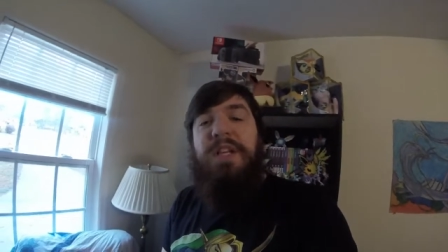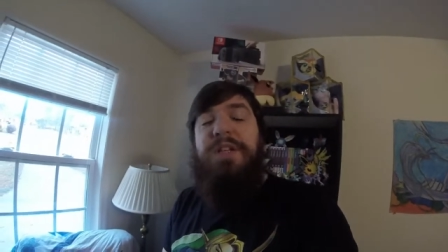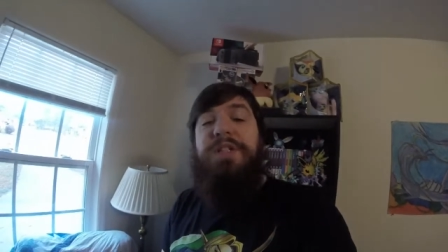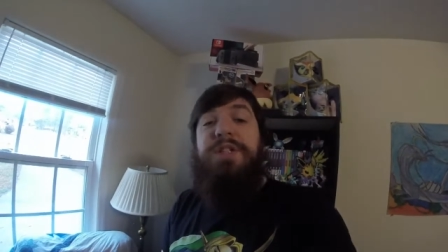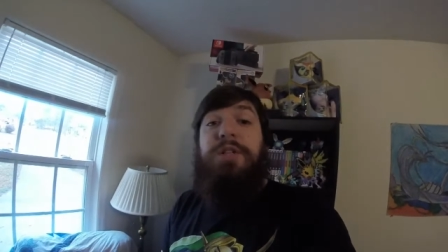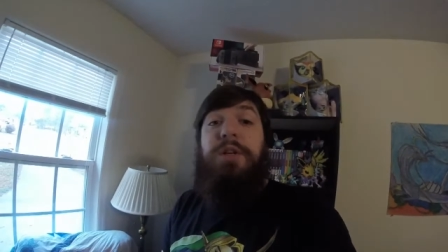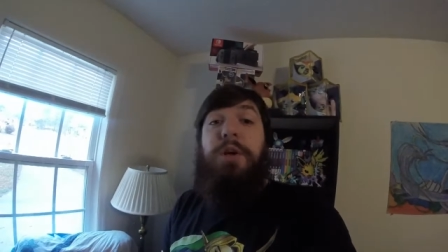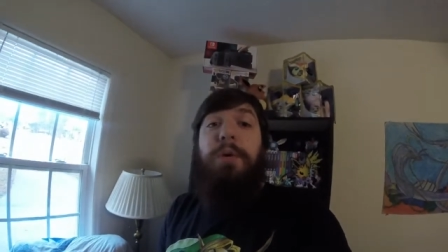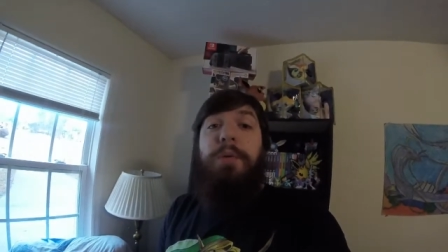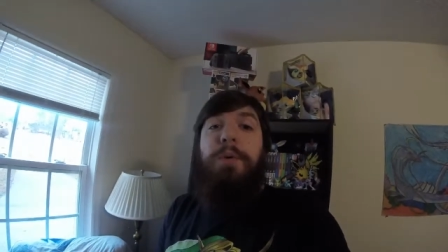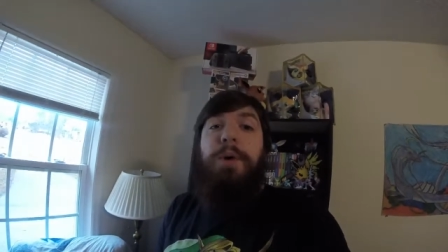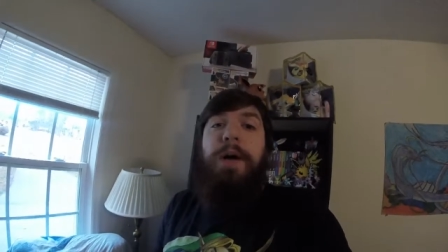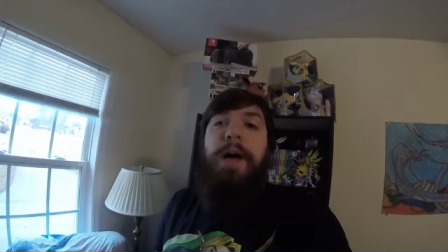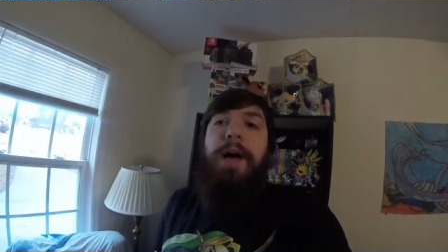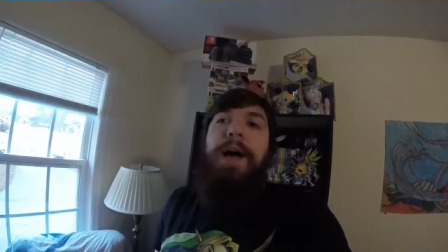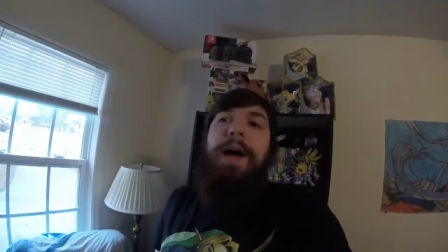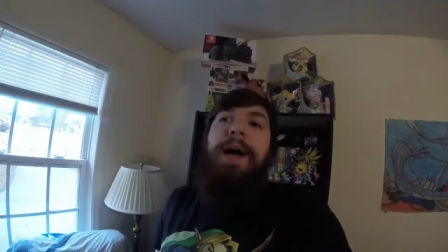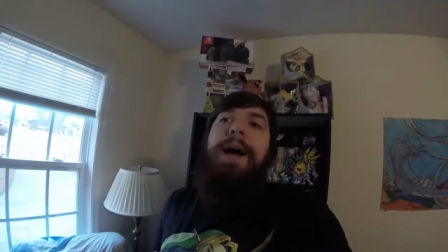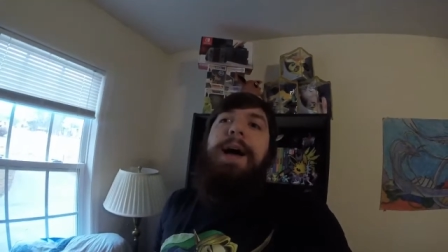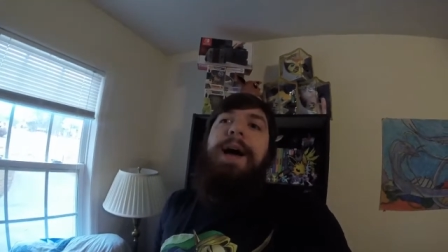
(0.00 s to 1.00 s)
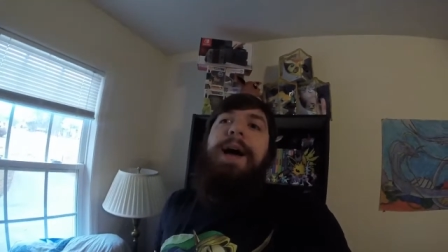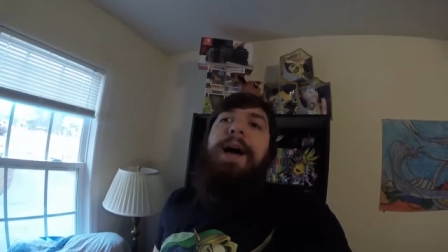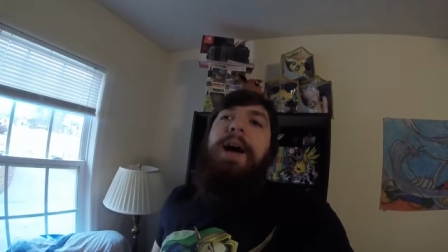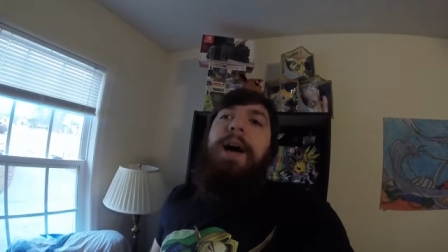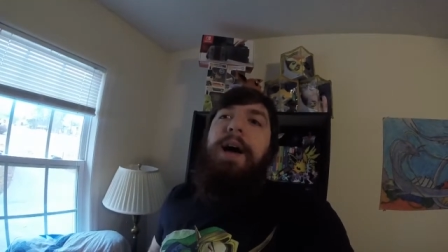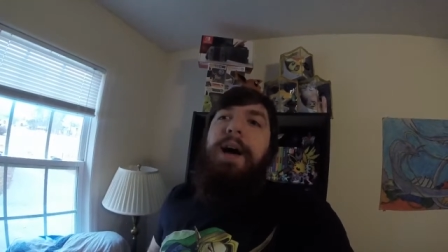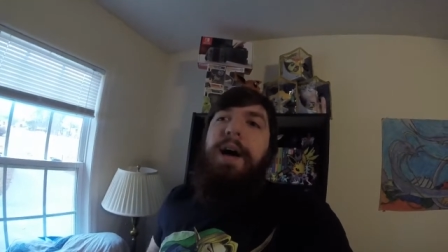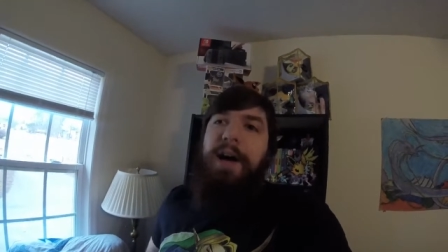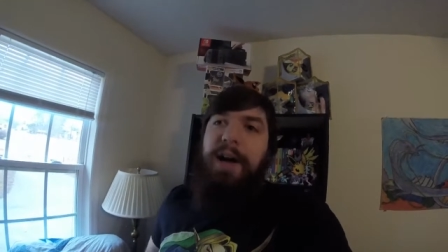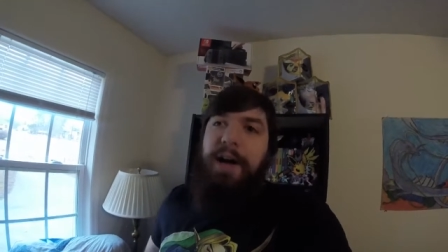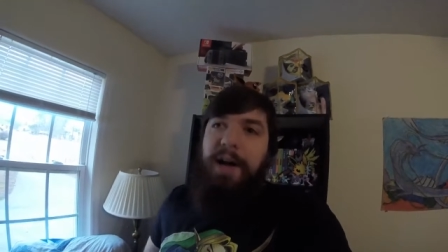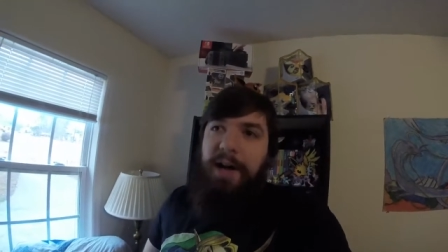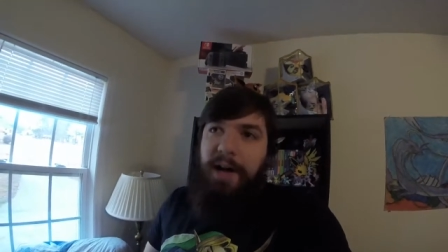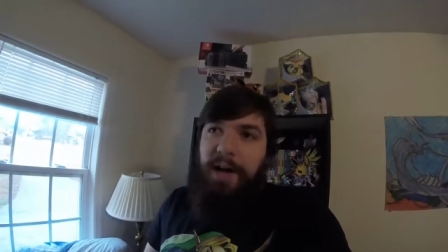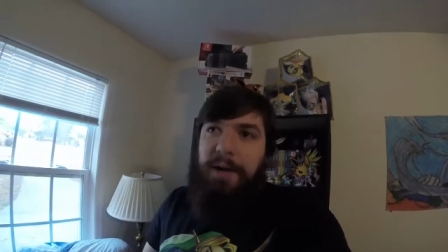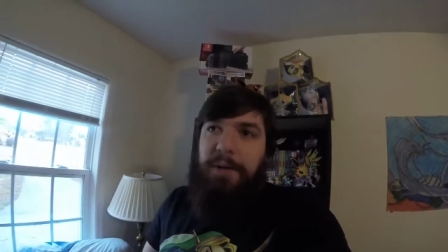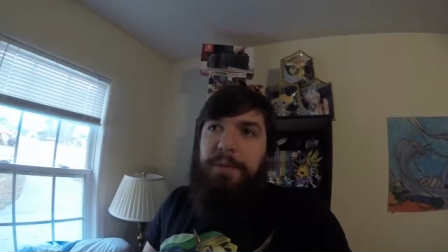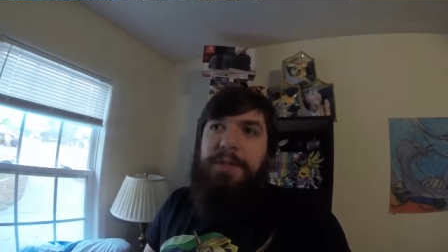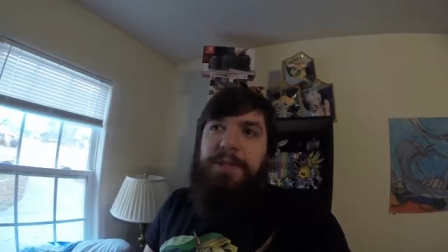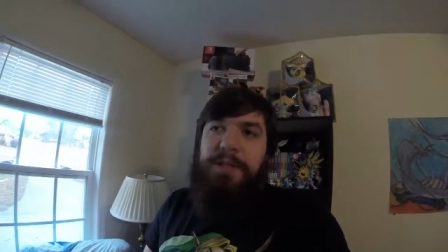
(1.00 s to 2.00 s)
So
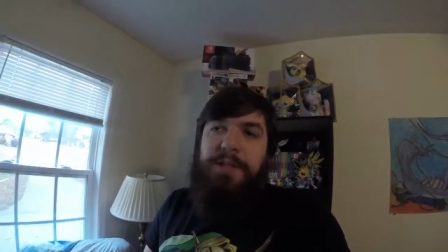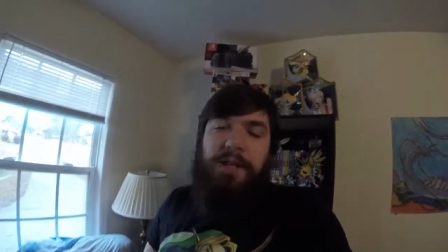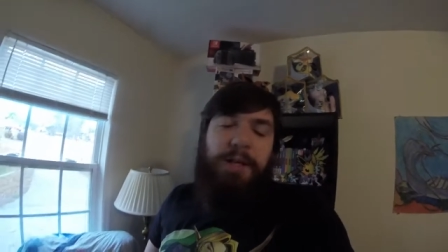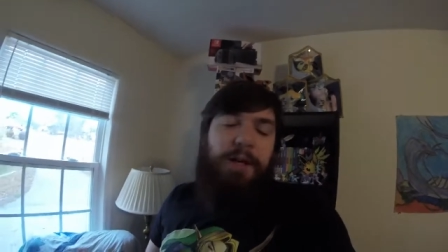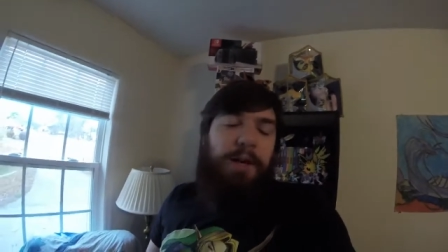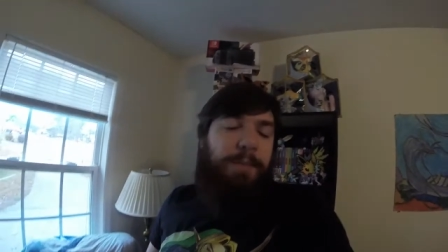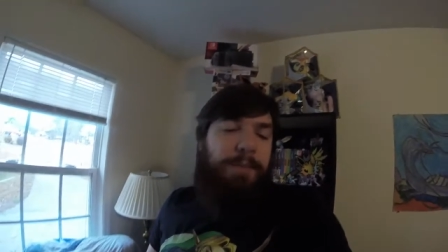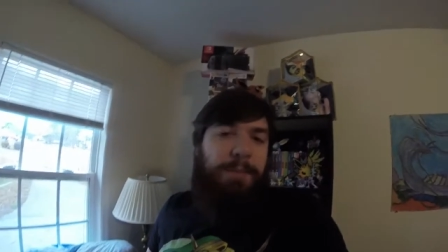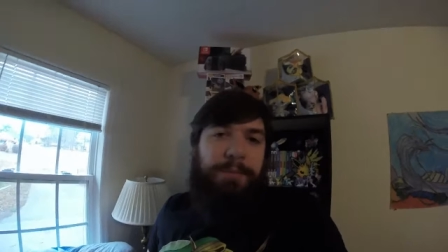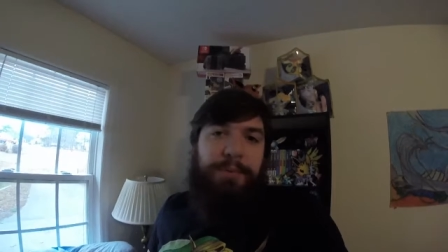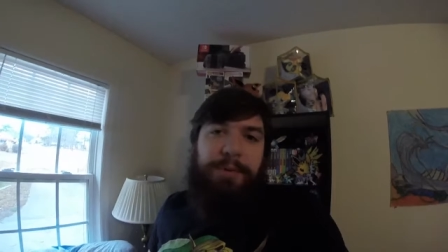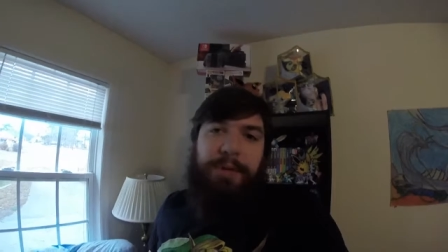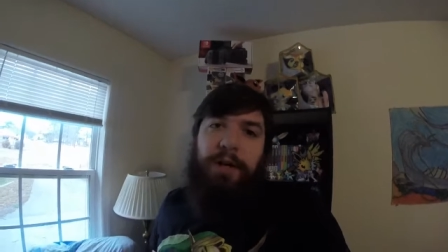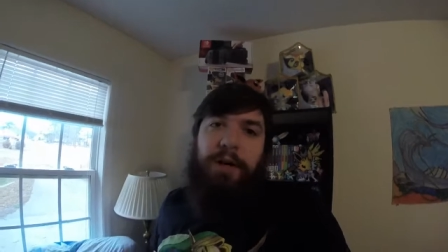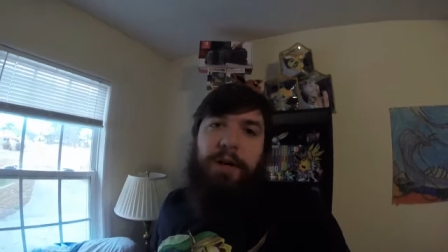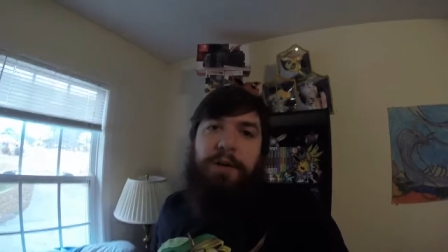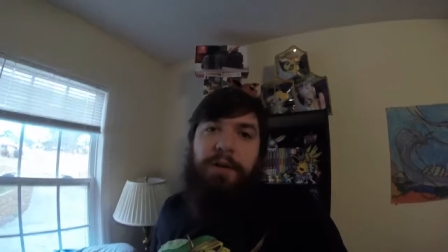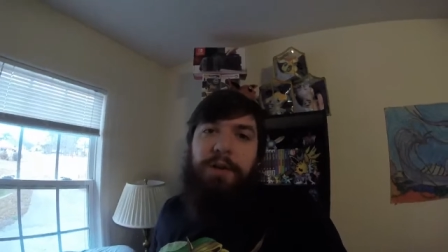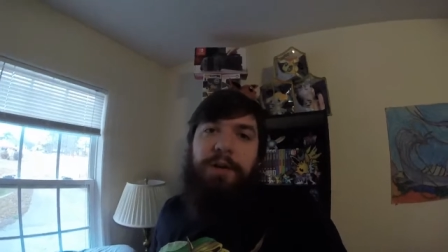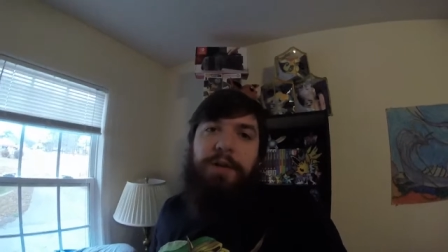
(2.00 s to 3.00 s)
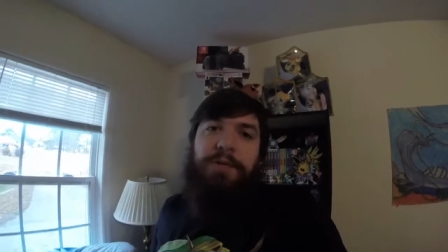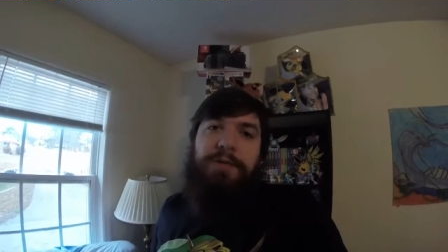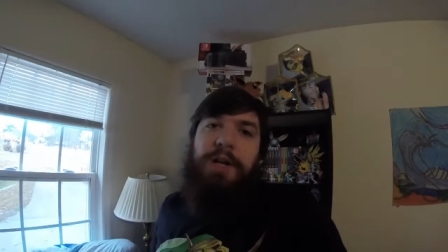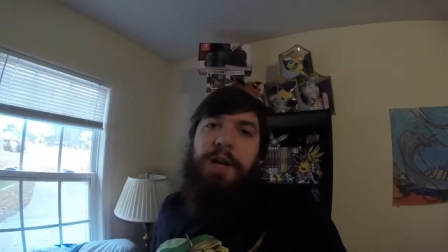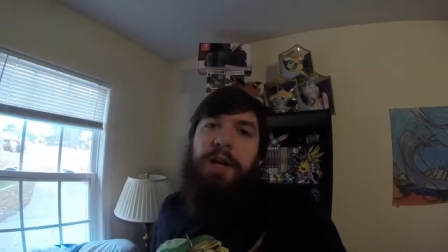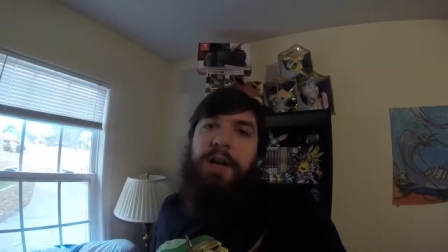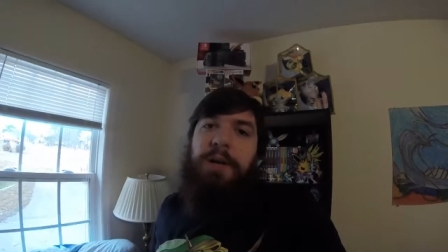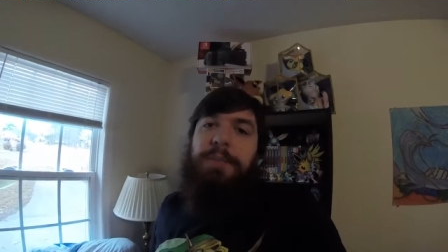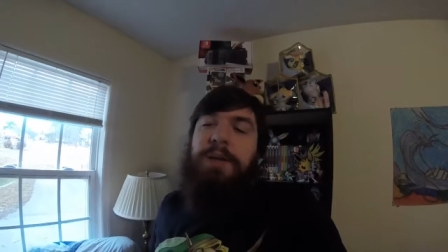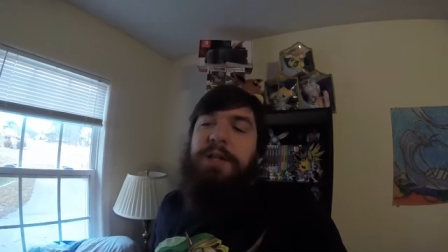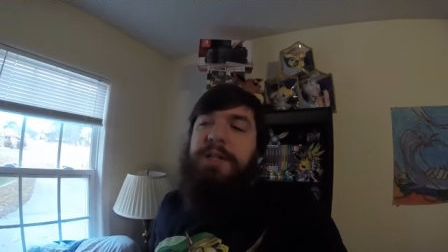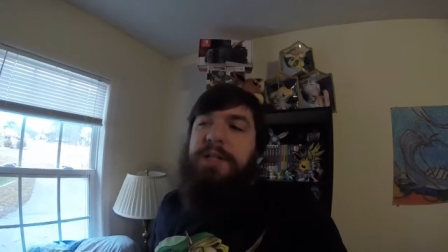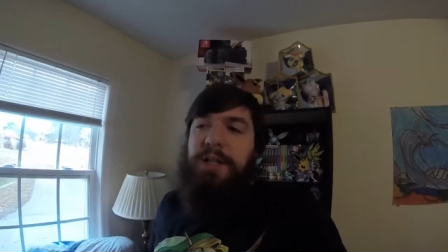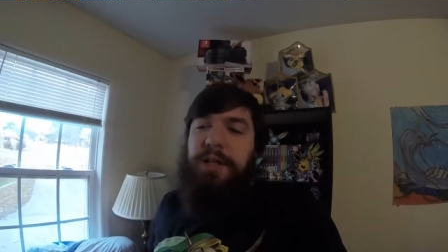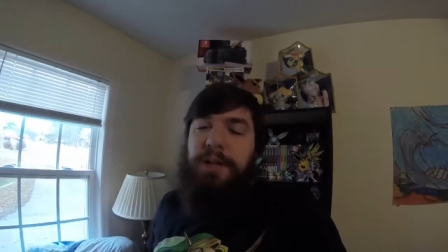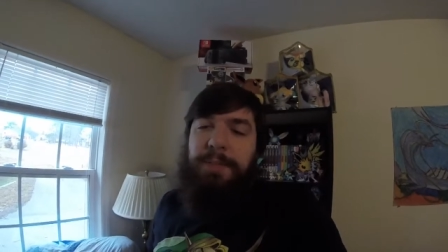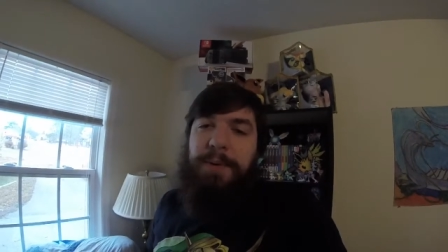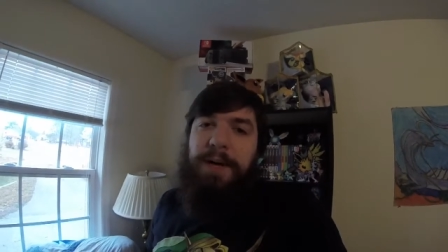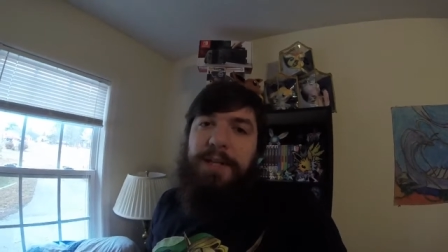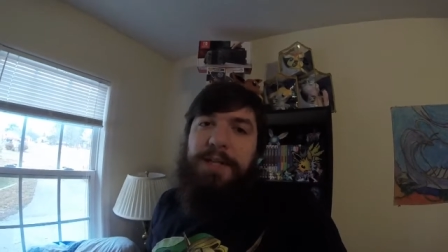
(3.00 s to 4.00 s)
I would stay up and play Ocarina of Time until
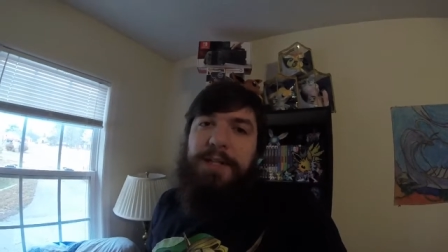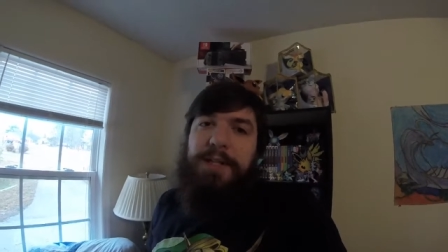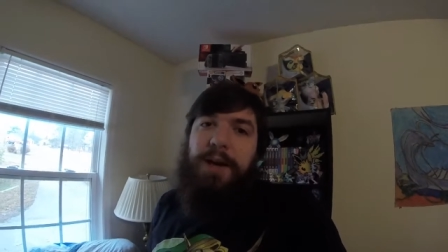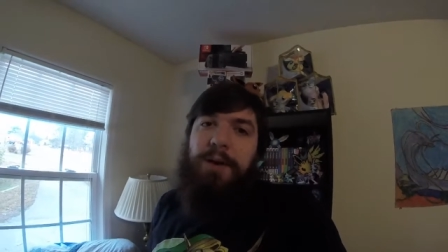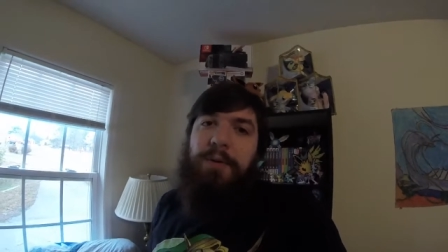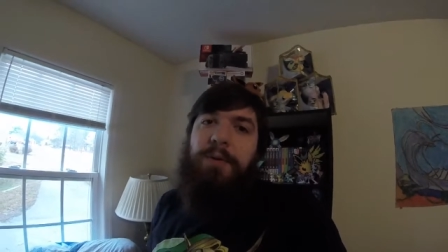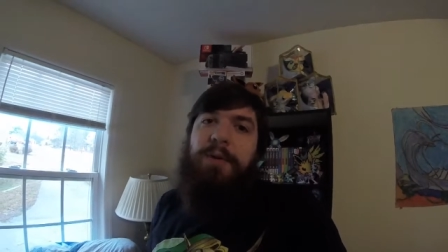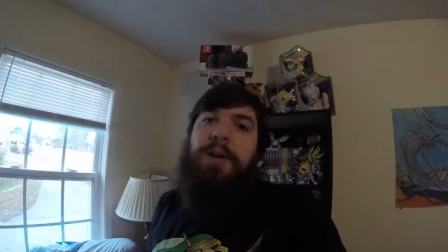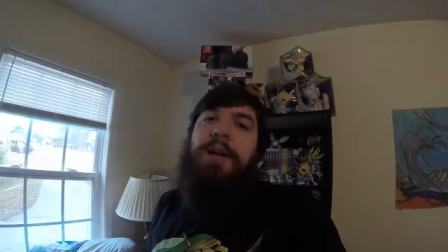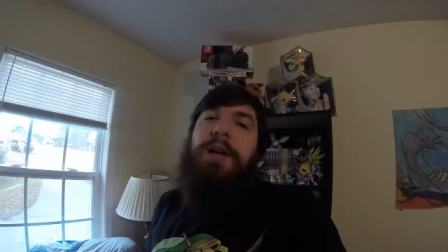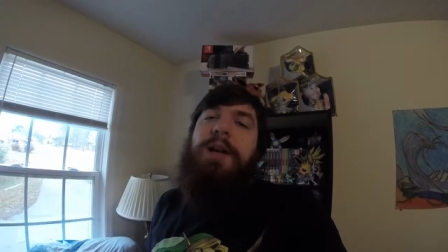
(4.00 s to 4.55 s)
I passed out,